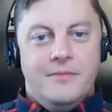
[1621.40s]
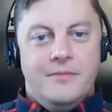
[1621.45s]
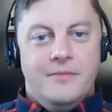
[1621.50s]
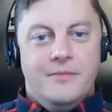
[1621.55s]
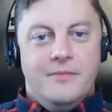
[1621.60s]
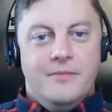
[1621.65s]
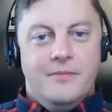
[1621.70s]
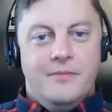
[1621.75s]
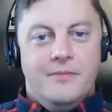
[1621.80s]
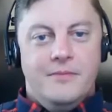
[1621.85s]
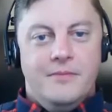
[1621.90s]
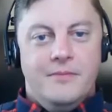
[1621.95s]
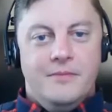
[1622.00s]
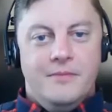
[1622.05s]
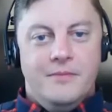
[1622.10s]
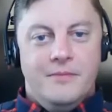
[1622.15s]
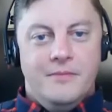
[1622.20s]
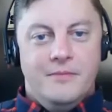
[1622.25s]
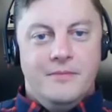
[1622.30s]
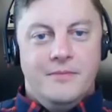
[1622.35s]

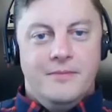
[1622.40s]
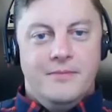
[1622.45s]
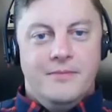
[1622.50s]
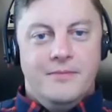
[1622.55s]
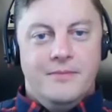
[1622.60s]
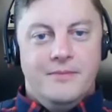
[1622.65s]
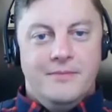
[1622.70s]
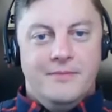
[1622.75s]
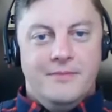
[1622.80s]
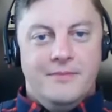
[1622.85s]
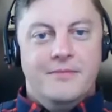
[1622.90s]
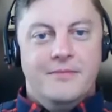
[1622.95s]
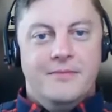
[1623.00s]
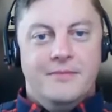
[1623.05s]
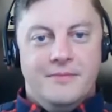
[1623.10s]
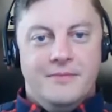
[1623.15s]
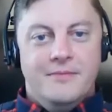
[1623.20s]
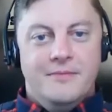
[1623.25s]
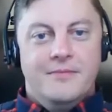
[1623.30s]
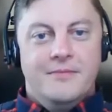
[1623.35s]

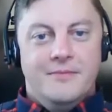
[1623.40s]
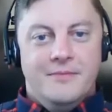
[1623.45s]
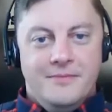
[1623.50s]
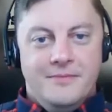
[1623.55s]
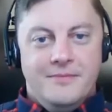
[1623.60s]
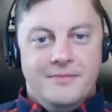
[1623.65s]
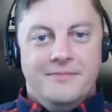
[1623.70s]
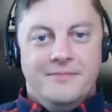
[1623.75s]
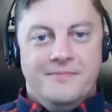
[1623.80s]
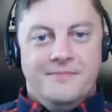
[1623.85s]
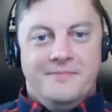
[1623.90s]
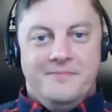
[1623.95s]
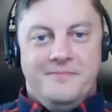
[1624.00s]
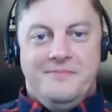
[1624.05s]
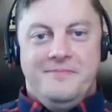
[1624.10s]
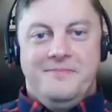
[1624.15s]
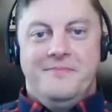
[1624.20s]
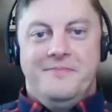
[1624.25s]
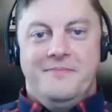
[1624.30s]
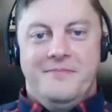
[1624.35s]

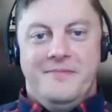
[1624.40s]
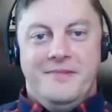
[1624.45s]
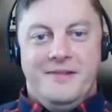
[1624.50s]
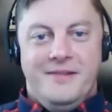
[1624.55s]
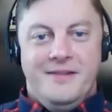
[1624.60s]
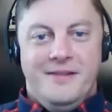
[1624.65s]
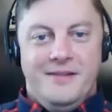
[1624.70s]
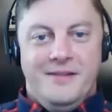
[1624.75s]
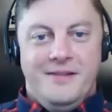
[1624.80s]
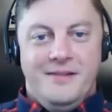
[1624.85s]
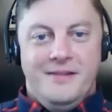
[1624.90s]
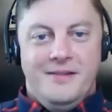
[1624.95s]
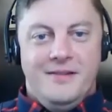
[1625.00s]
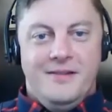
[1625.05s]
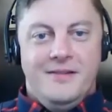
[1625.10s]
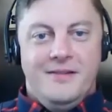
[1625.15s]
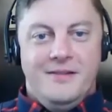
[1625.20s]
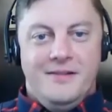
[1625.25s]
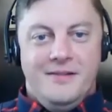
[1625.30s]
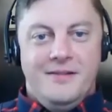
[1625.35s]

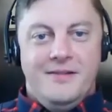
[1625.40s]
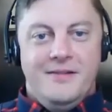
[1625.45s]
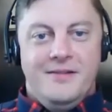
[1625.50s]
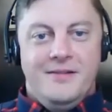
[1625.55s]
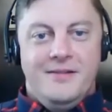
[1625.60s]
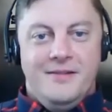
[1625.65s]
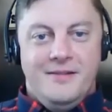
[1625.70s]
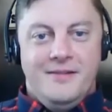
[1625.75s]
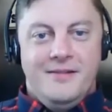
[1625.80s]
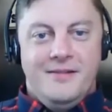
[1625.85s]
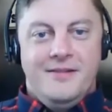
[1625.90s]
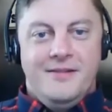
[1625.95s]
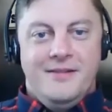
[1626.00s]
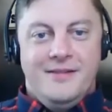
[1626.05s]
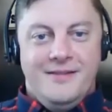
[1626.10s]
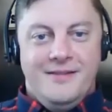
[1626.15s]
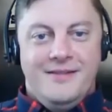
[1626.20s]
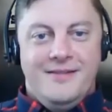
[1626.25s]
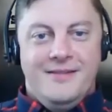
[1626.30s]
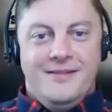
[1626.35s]

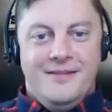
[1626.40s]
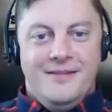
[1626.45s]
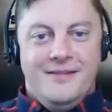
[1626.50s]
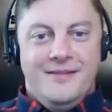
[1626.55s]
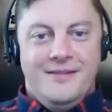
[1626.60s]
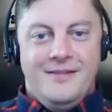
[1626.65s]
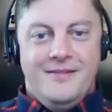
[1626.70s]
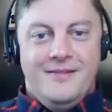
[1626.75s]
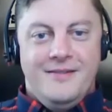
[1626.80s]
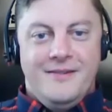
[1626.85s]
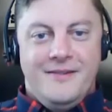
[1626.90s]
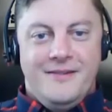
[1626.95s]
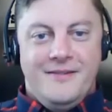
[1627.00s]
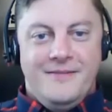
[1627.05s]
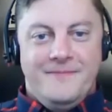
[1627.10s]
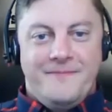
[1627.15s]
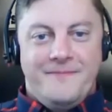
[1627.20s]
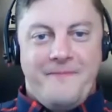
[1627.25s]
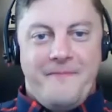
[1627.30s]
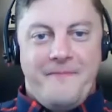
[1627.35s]

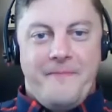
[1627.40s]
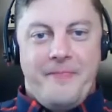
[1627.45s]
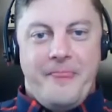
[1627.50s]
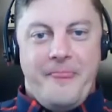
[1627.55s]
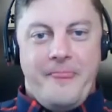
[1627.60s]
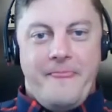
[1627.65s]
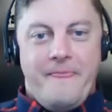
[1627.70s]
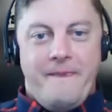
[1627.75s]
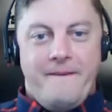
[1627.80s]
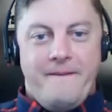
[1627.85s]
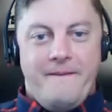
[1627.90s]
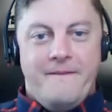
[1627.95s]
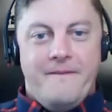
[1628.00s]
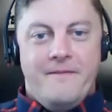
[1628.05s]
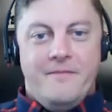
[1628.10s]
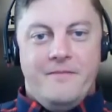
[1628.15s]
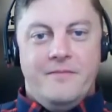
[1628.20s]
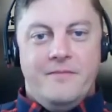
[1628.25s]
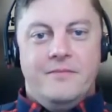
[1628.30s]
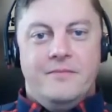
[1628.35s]

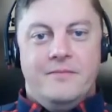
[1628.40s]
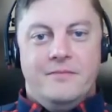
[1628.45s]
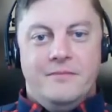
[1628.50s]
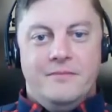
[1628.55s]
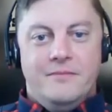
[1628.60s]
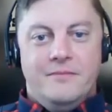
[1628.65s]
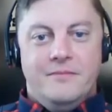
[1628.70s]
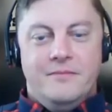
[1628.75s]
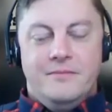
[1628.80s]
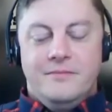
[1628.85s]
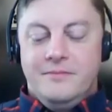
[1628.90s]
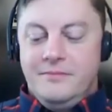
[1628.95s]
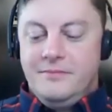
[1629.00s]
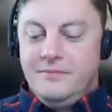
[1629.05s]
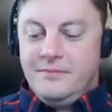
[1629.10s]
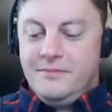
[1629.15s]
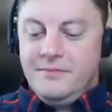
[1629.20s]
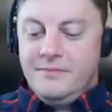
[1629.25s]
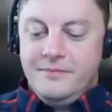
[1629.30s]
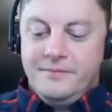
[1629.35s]
[no speech]